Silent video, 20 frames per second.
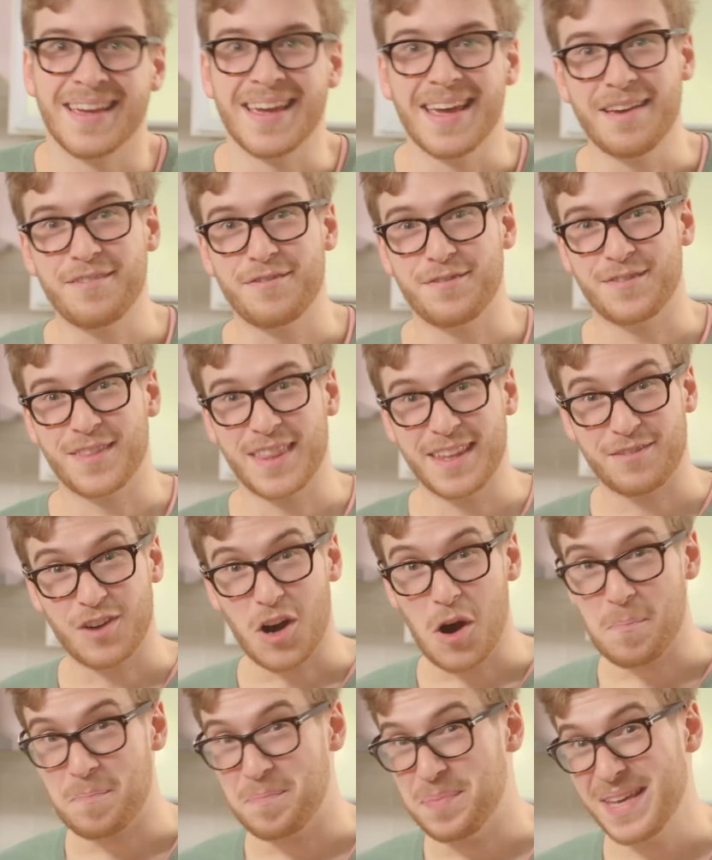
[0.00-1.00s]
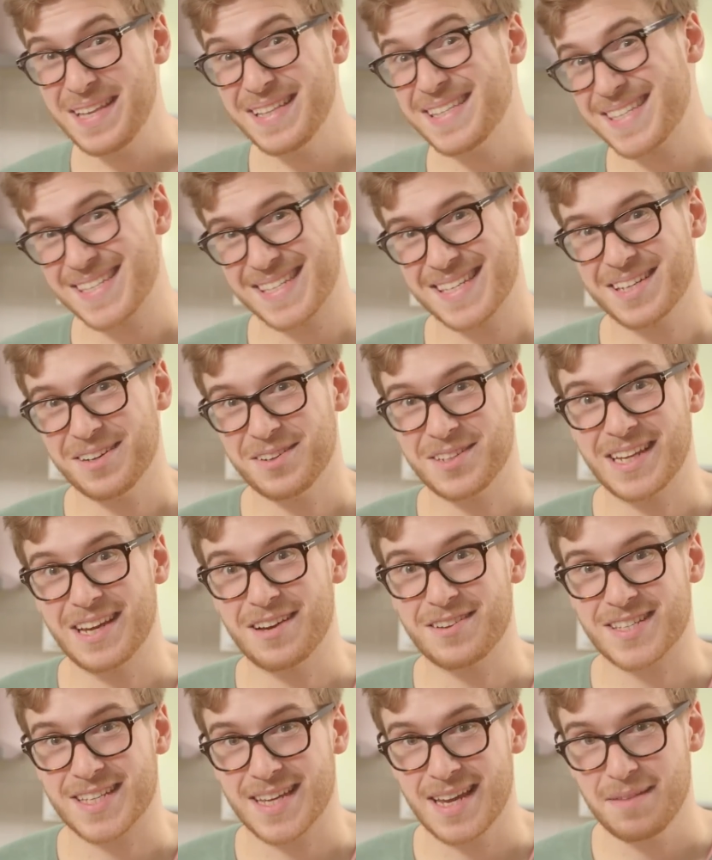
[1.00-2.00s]
If they've got beads on the
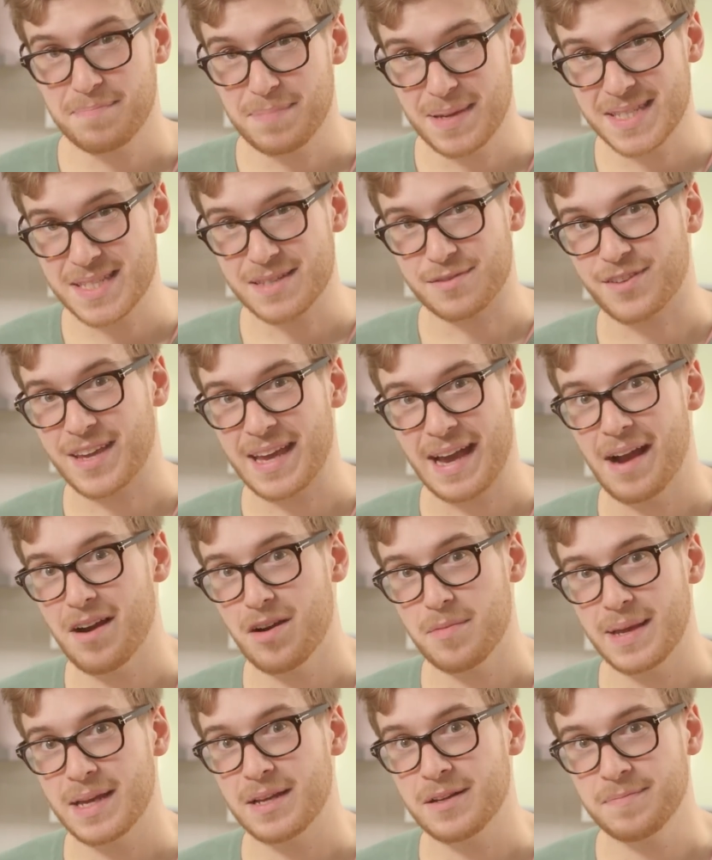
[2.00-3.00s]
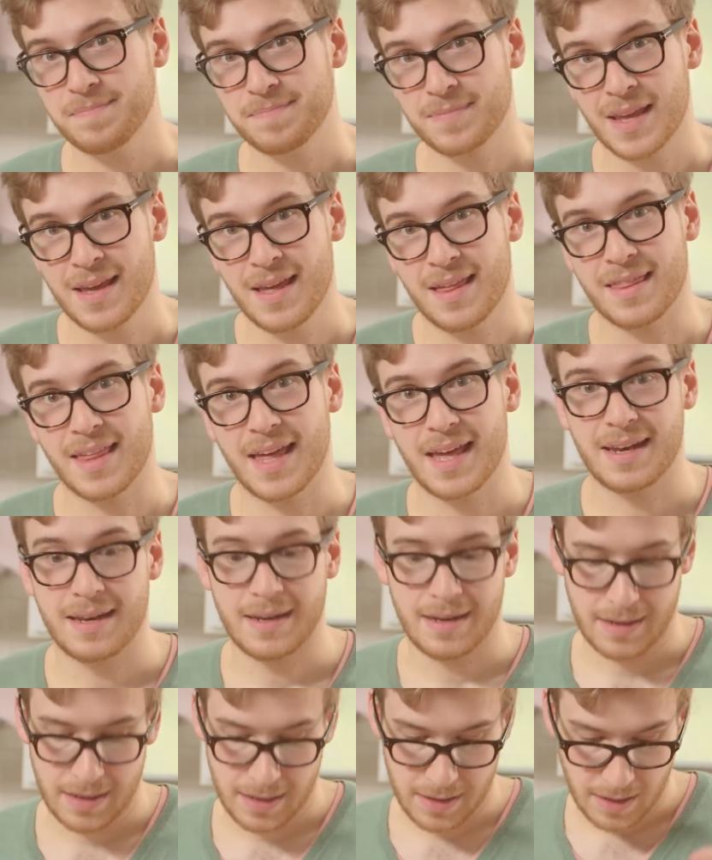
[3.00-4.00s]
outside, beads of caramel,
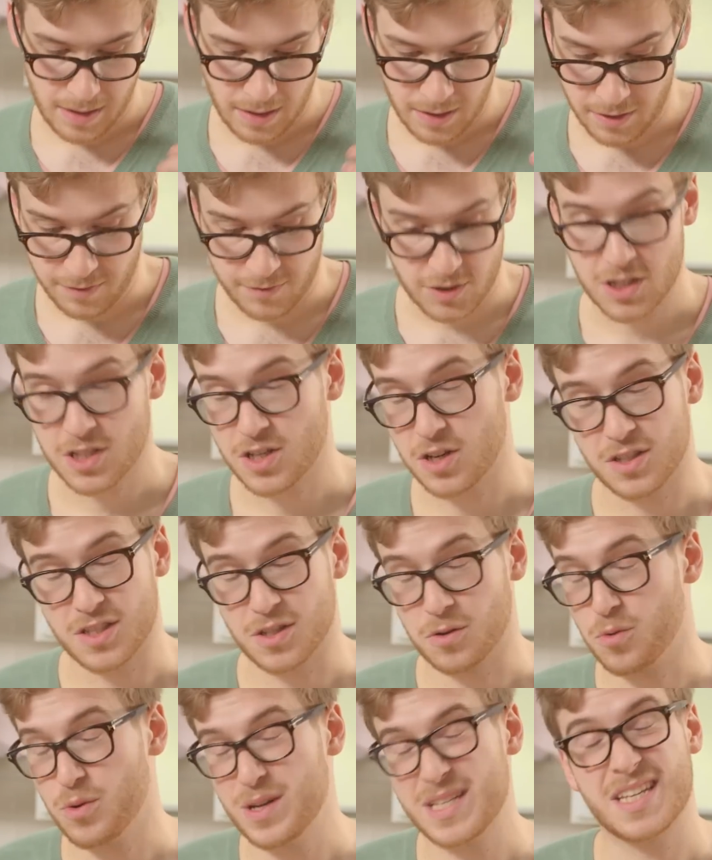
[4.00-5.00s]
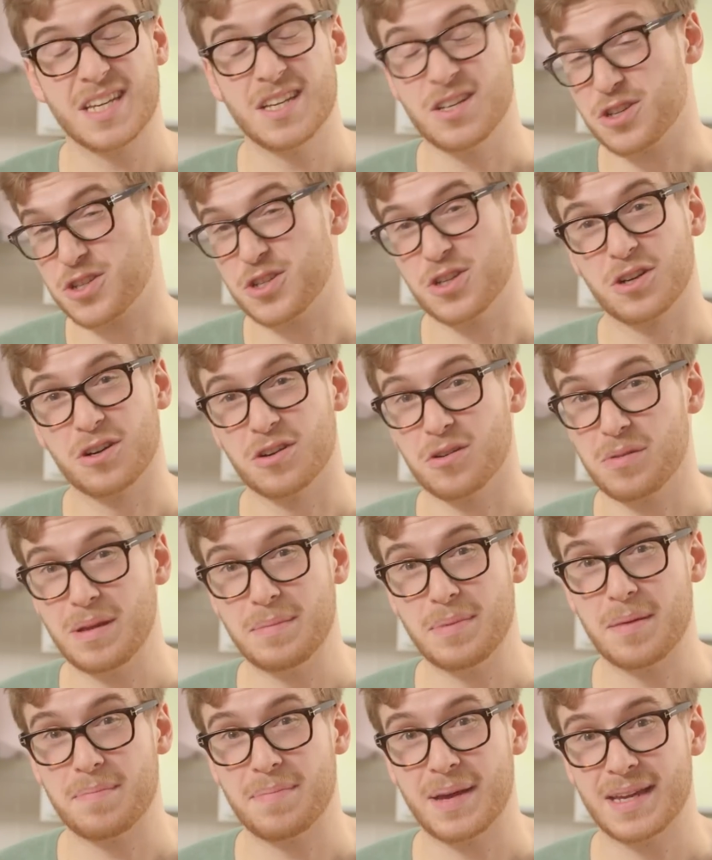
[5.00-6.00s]
then you've just got to whisk in your sugar a wee
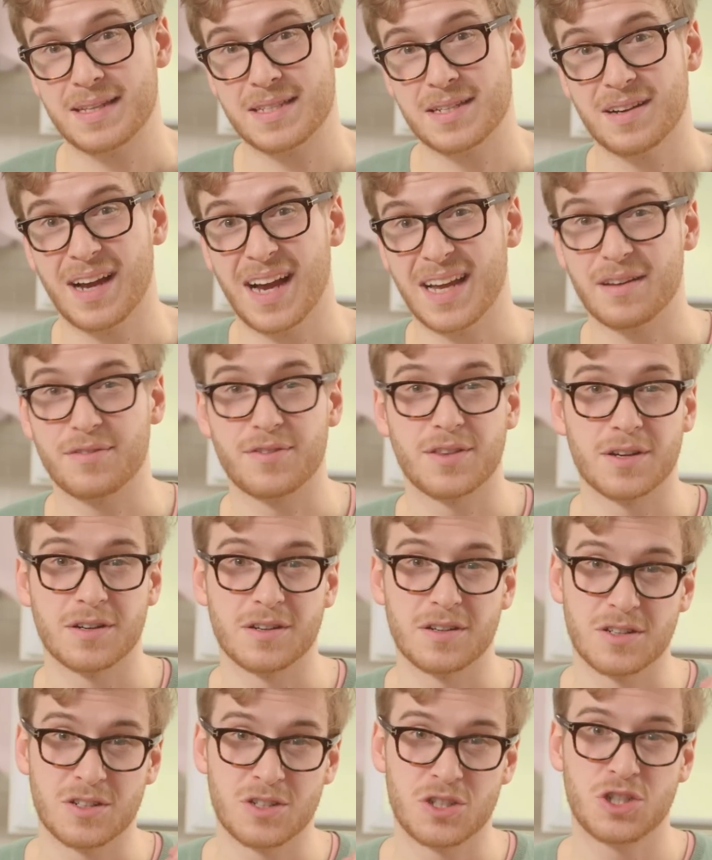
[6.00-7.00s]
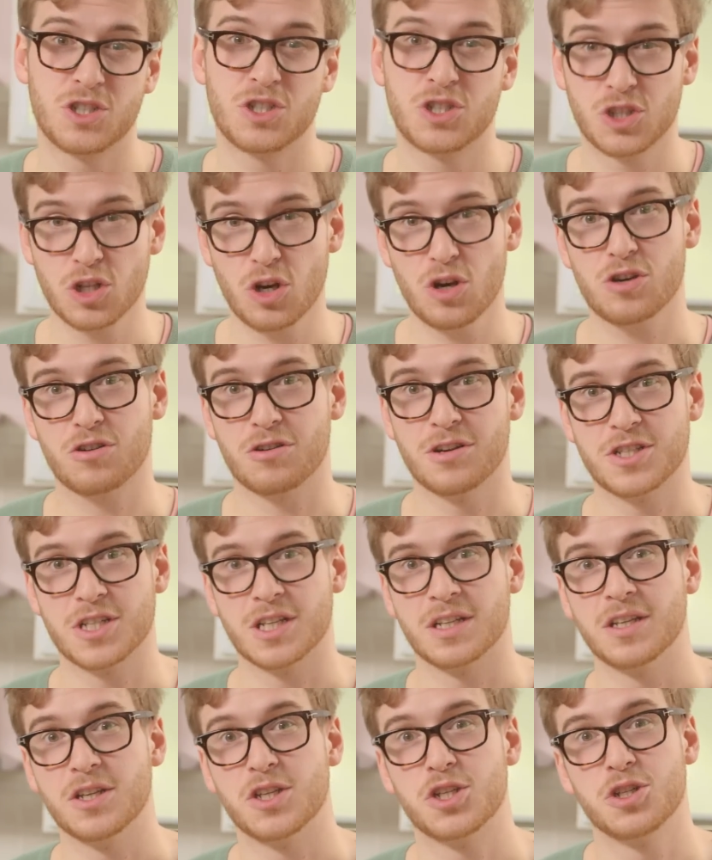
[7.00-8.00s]
bit better. And if they're
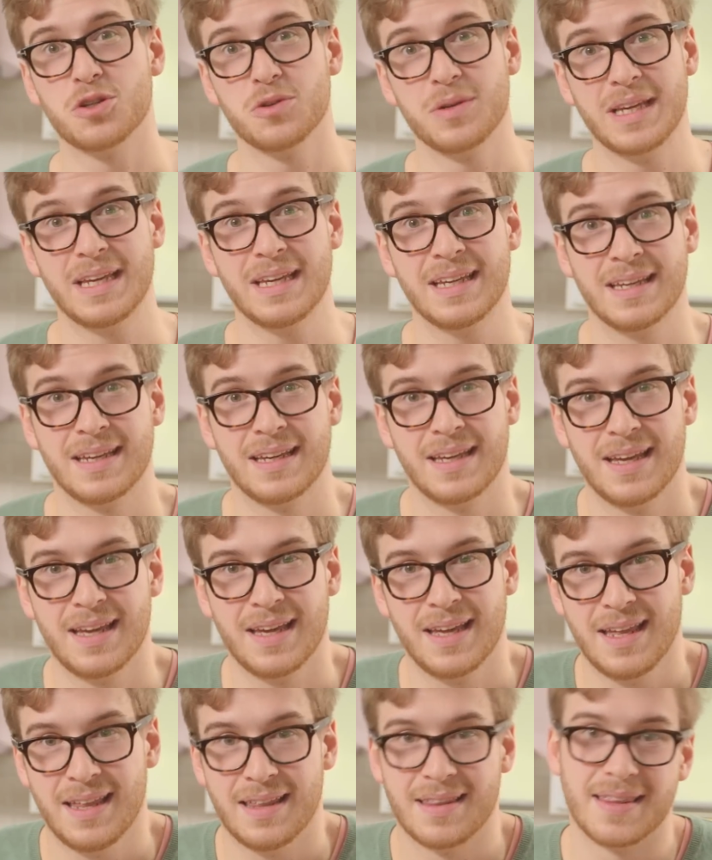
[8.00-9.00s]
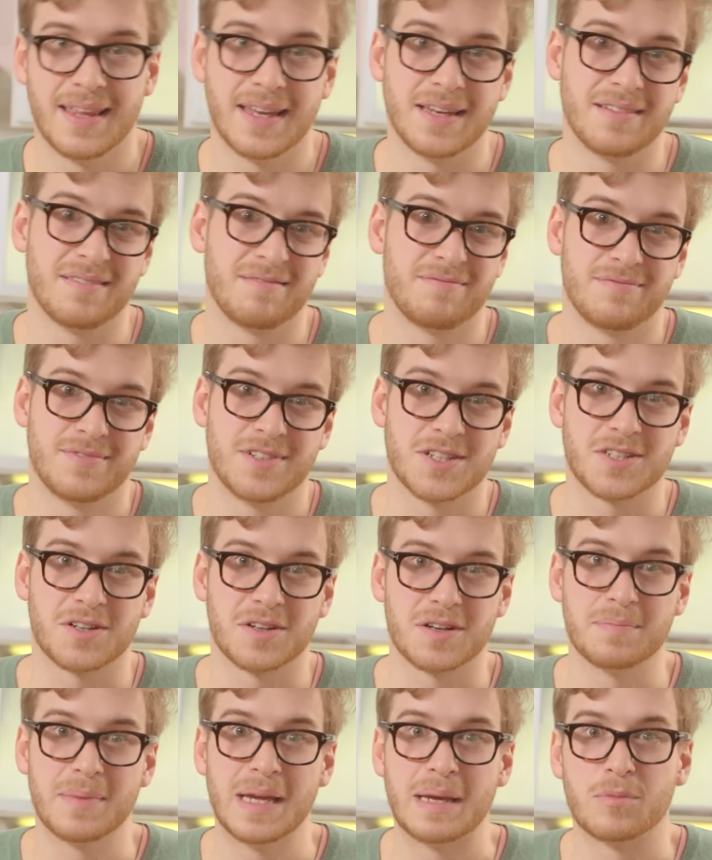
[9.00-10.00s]
jaw-crunchingly chewy, then just
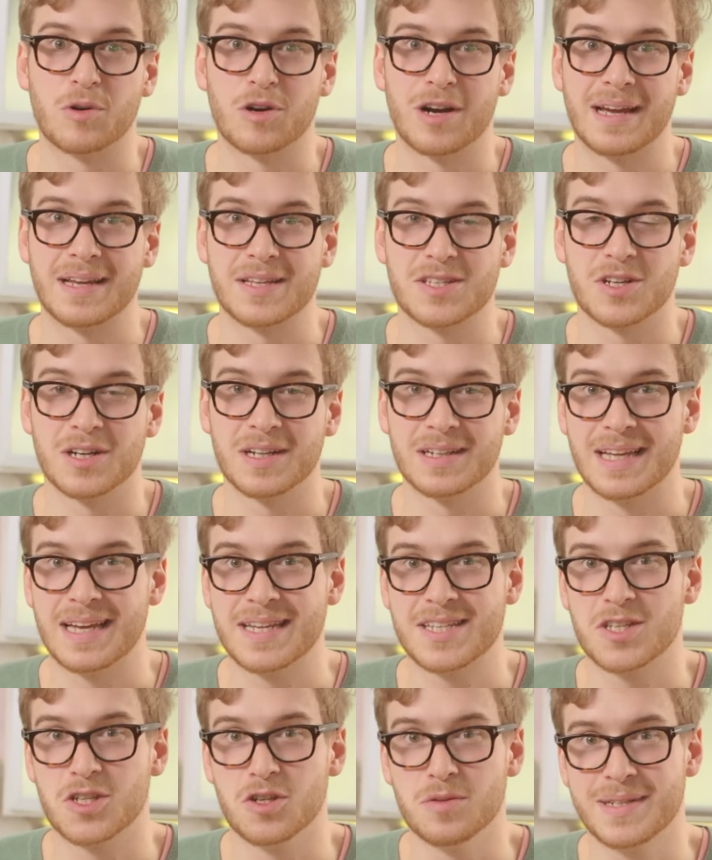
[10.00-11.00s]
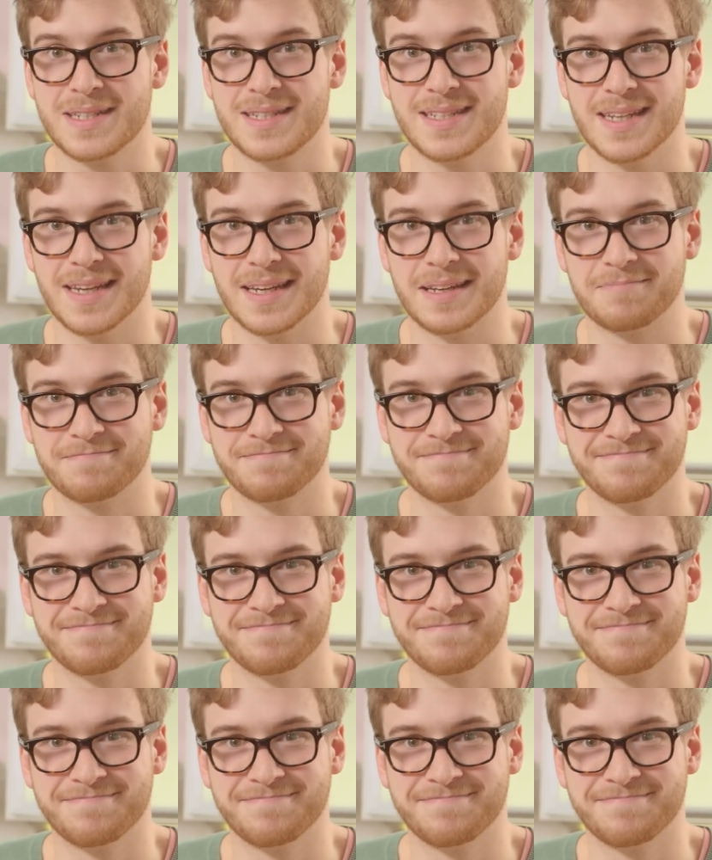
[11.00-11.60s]
got to make meringues on a less humid day.